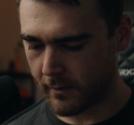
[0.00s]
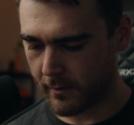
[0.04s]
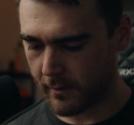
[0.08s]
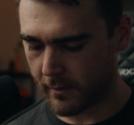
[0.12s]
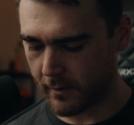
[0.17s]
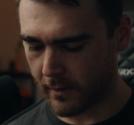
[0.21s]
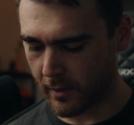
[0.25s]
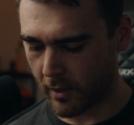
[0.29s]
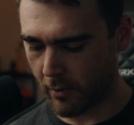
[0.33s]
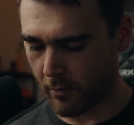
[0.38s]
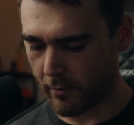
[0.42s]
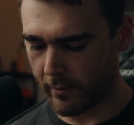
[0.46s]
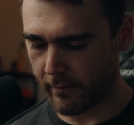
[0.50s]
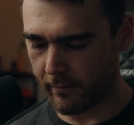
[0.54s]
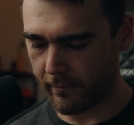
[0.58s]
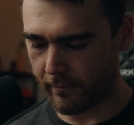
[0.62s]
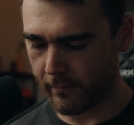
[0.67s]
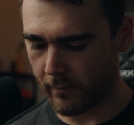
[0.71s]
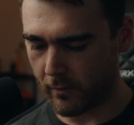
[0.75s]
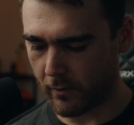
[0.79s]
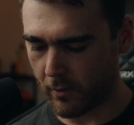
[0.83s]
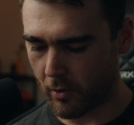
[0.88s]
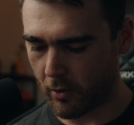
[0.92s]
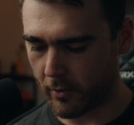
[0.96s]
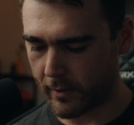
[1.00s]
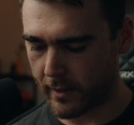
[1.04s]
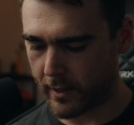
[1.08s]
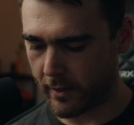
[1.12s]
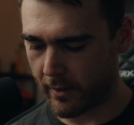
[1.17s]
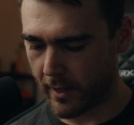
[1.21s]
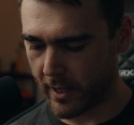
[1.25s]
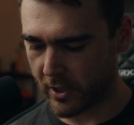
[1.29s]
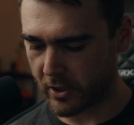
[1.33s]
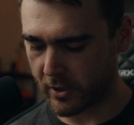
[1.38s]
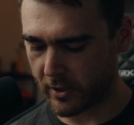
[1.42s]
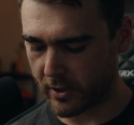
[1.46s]
Gonna go with a log
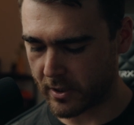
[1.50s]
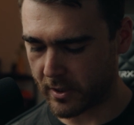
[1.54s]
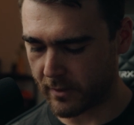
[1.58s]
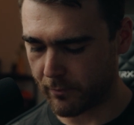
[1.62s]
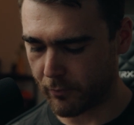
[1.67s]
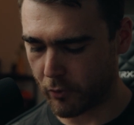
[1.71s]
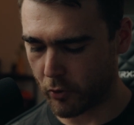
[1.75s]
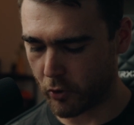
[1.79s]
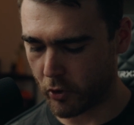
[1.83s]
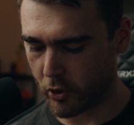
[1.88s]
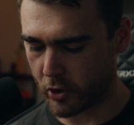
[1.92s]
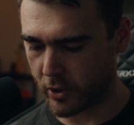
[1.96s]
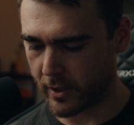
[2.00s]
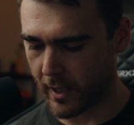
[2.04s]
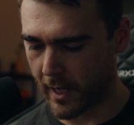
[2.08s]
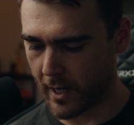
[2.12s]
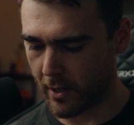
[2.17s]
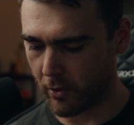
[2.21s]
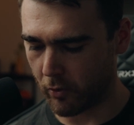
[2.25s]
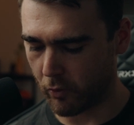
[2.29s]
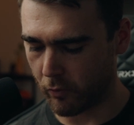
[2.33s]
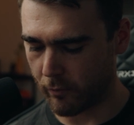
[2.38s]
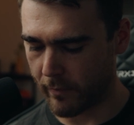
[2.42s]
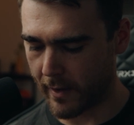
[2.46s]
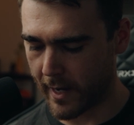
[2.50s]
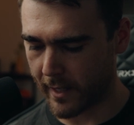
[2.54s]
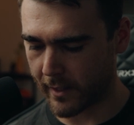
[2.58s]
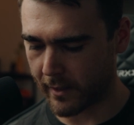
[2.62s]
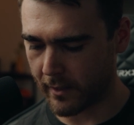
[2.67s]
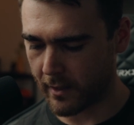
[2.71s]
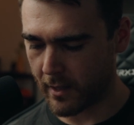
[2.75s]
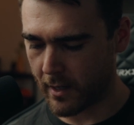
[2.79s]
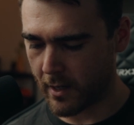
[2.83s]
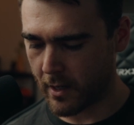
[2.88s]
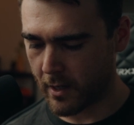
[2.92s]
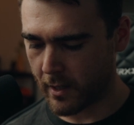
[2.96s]
here actually just to push that all
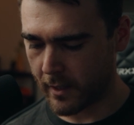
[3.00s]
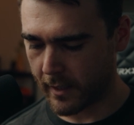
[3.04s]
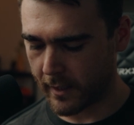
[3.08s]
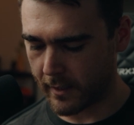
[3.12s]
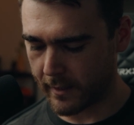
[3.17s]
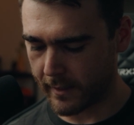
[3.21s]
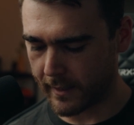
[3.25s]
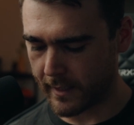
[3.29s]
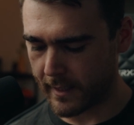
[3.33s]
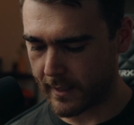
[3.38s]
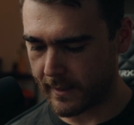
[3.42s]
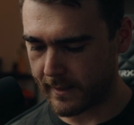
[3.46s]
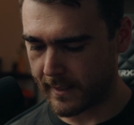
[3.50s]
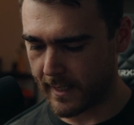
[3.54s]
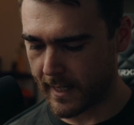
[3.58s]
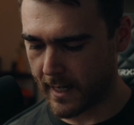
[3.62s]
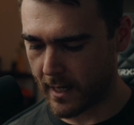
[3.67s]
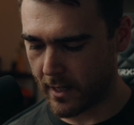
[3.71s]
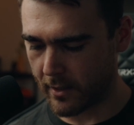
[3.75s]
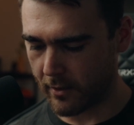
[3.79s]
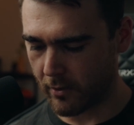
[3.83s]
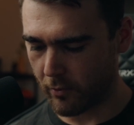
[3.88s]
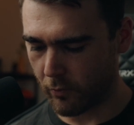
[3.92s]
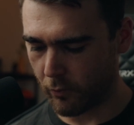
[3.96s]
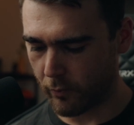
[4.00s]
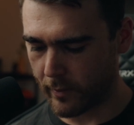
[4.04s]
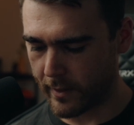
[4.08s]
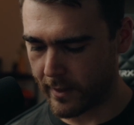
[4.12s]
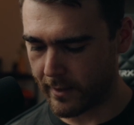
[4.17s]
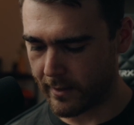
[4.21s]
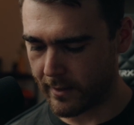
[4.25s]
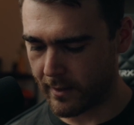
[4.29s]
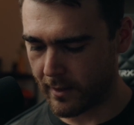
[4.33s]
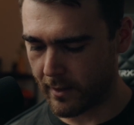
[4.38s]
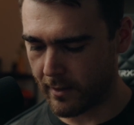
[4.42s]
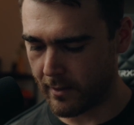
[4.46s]
back. Gonna get down
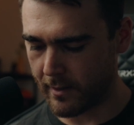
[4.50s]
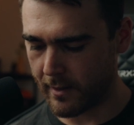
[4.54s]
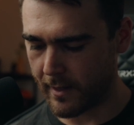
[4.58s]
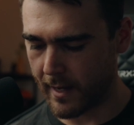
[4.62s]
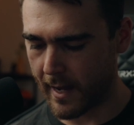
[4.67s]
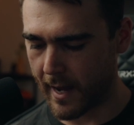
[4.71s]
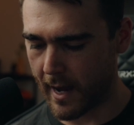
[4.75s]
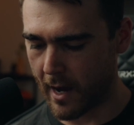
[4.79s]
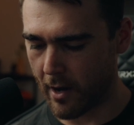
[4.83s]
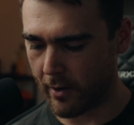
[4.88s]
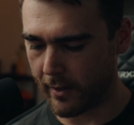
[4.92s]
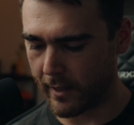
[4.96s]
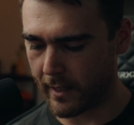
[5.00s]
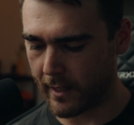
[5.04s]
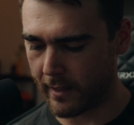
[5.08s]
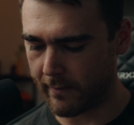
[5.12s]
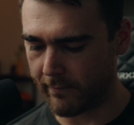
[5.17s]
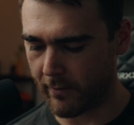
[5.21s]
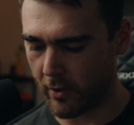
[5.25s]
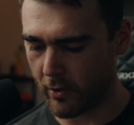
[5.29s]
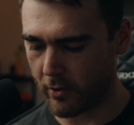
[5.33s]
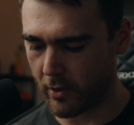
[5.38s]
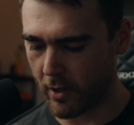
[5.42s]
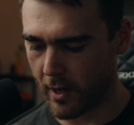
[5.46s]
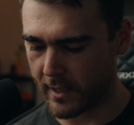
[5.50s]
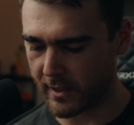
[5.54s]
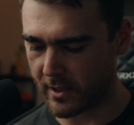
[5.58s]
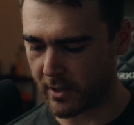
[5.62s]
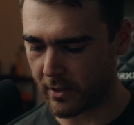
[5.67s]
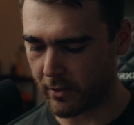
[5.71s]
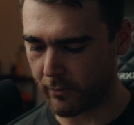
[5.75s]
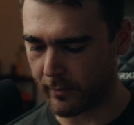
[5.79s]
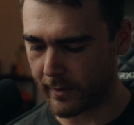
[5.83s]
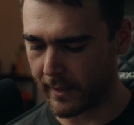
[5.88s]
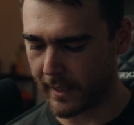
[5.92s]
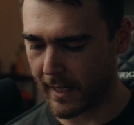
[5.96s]
with our Evo Knight
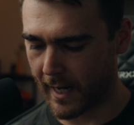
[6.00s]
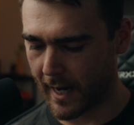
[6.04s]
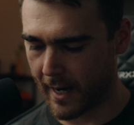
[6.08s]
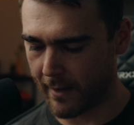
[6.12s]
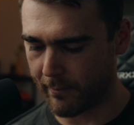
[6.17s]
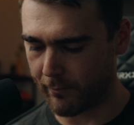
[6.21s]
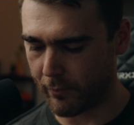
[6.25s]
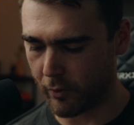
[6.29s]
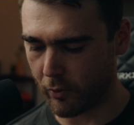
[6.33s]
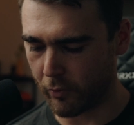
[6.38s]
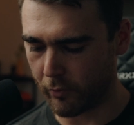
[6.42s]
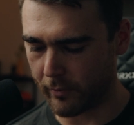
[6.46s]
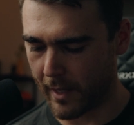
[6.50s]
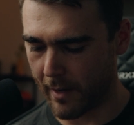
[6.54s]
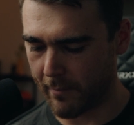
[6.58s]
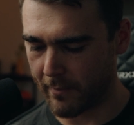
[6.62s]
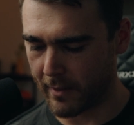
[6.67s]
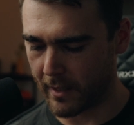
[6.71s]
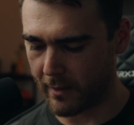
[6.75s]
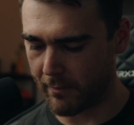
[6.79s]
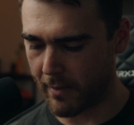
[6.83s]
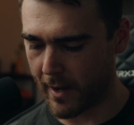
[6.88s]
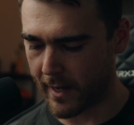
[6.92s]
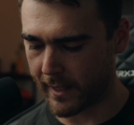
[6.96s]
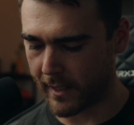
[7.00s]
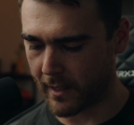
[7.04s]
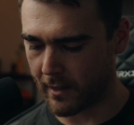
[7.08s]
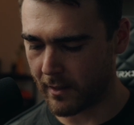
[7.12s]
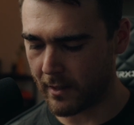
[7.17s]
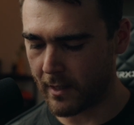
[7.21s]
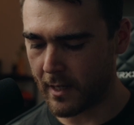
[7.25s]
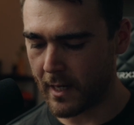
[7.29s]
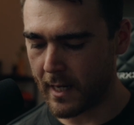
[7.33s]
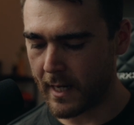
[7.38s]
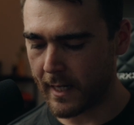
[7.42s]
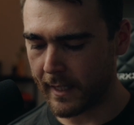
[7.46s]
so that we can pull that mini P.E.K.K.A.
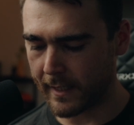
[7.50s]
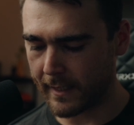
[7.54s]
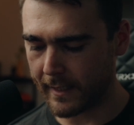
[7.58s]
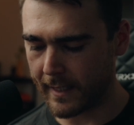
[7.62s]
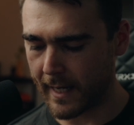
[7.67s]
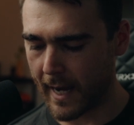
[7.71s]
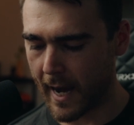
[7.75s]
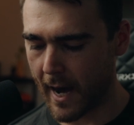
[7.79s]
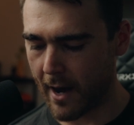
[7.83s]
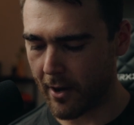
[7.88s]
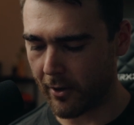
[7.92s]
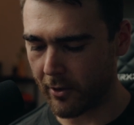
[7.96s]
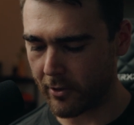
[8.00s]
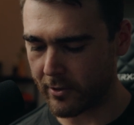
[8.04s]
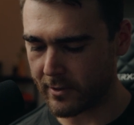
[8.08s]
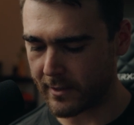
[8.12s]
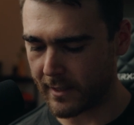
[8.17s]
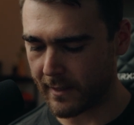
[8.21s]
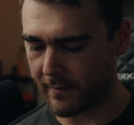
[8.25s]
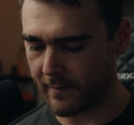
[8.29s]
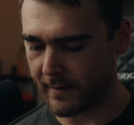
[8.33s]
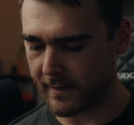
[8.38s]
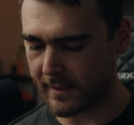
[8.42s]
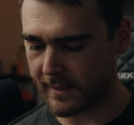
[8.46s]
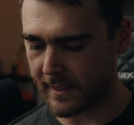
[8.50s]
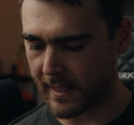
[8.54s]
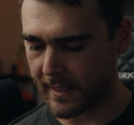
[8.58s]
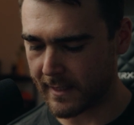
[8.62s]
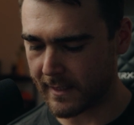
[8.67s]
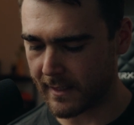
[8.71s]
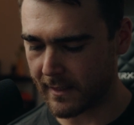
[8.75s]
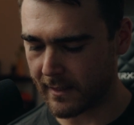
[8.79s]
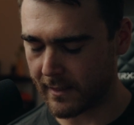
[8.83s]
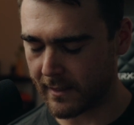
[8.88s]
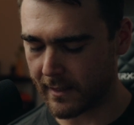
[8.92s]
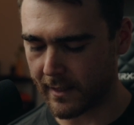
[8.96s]
Gonna get arrows in the
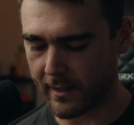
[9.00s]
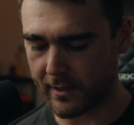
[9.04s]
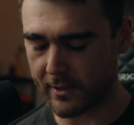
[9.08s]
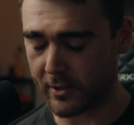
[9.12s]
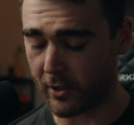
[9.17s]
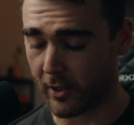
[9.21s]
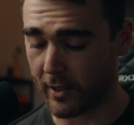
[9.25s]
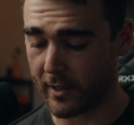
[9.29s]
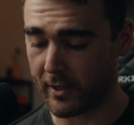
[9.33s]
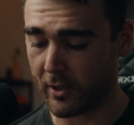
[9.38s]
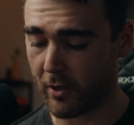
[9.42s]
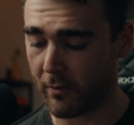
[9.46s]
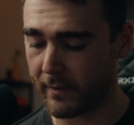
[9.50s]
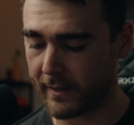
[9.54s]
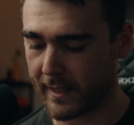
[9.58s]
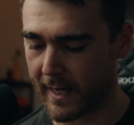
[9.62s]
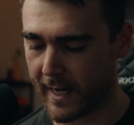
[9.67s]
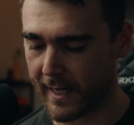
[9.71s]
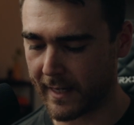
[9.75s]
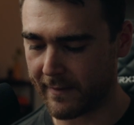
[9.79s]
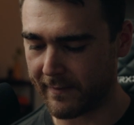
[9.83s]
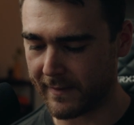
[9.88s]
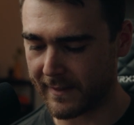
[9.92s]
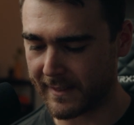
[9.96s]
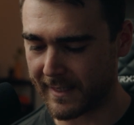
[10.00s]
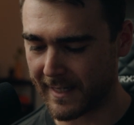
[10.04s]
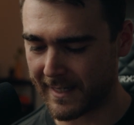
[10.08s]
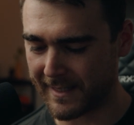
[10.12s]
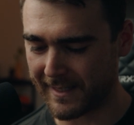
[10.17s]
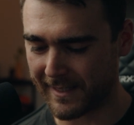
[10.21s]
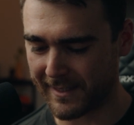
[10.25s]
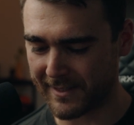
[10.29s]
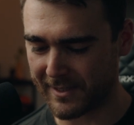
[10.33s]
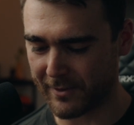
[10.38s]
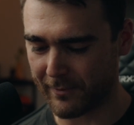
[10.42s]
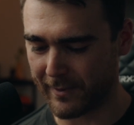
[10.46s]
center, Goblin Gang in the
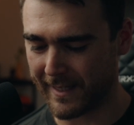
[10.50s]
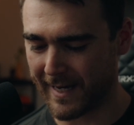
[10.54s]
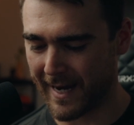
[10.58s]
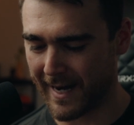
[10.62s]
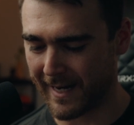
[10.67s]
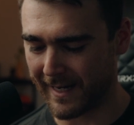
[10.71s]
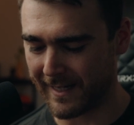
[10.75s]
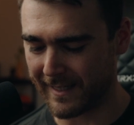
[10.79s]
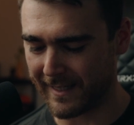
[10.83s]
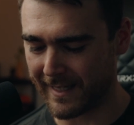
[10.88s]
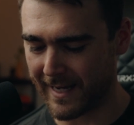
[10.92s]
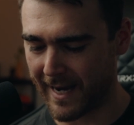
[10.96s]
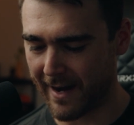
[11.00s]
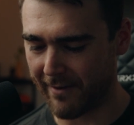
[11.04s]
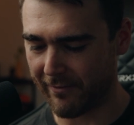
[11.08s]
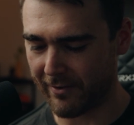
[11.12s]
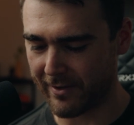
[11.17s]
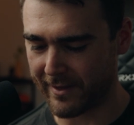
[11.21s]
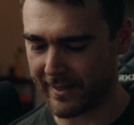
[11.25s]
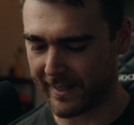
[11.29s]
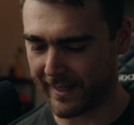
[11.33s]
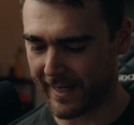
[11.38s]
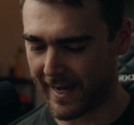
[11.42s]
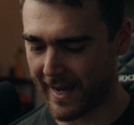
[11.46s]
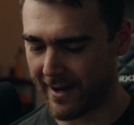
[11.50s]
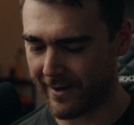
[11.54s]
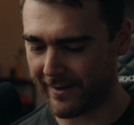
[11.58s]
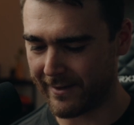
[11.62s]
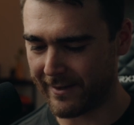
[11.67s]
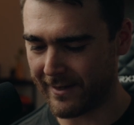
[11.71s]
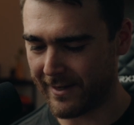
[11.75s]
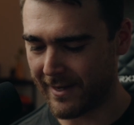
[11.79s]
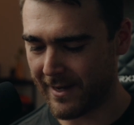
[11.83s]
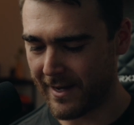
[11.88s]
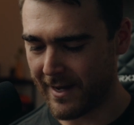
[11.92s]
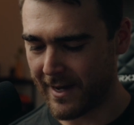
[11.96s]
center so we can clear everything
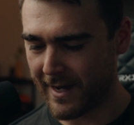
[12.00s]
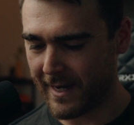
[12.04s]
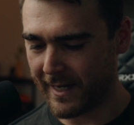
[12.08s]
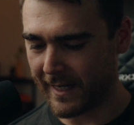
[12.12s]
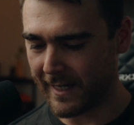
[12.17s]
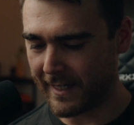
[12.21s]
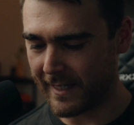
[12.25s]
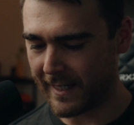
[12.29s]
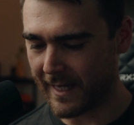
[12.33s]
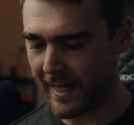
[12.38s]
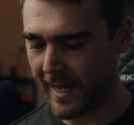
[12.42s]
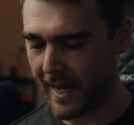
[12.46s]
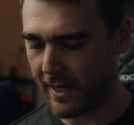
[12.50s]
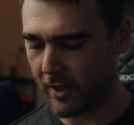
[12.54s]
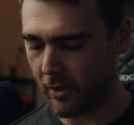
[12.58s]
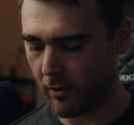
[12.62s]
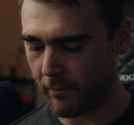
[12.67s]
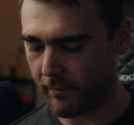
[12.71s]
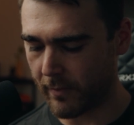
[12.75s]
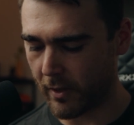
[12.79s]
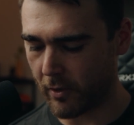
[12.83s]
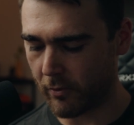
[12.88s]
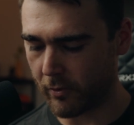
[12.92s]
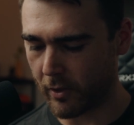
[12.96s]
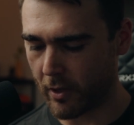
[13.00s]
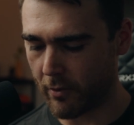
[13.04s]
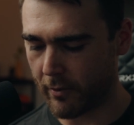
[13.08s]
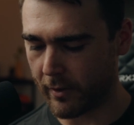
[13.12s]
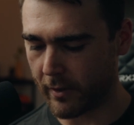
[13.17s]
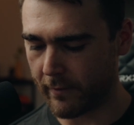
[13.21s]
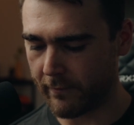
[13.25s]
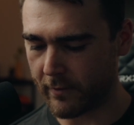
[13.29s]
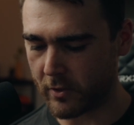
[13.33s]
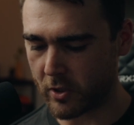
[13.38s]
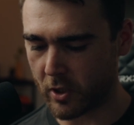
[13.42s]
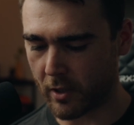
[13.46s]
out. Gonna get a Goblin Barrel
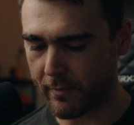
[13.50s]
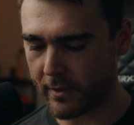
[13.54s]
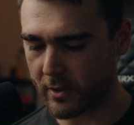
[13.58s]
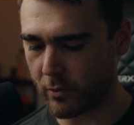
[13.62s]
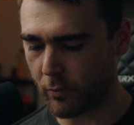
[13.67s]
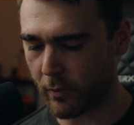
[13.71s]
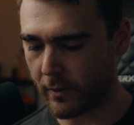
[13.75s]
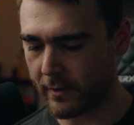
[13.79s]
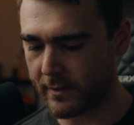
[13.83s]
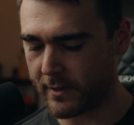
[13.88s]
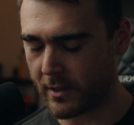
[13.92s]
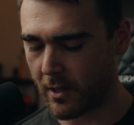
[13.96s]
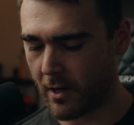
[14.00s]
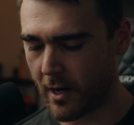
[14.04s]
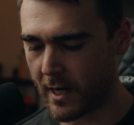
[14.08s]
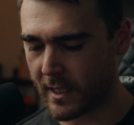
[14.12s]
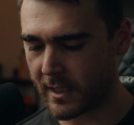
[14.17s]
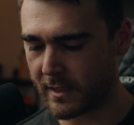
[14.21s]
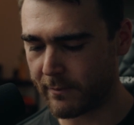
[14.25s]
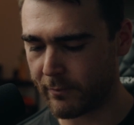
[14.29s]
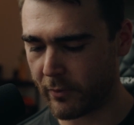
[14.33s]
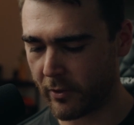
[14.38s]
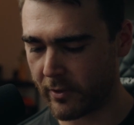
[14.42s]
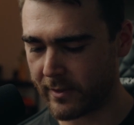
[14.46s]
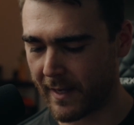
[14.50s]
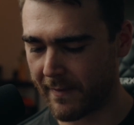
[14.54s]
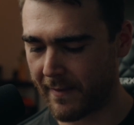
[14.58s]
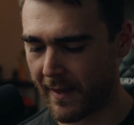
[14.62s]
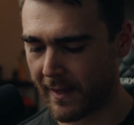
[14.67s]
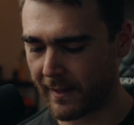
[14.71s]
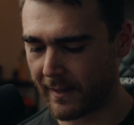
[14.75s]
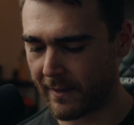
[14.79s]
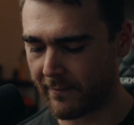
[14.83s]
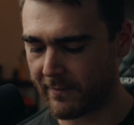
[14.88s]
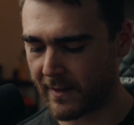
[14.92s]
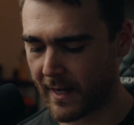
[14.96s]
going over the top as well as an Ice Spirit down
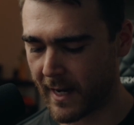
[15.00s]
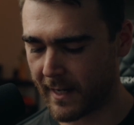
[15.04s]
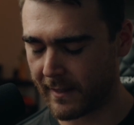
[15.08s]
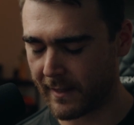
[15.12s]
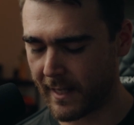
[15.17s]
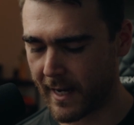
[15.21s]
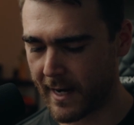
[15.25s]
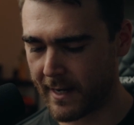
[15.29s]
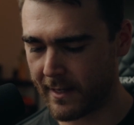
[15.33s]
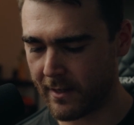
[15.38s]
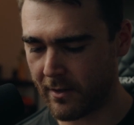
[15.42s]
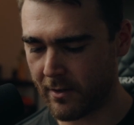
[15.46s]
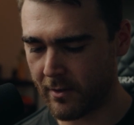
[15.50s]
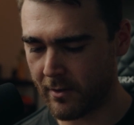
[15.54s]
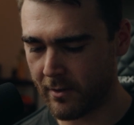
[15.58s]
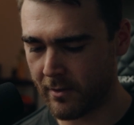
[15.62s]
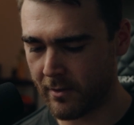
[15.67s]
that left hand lane.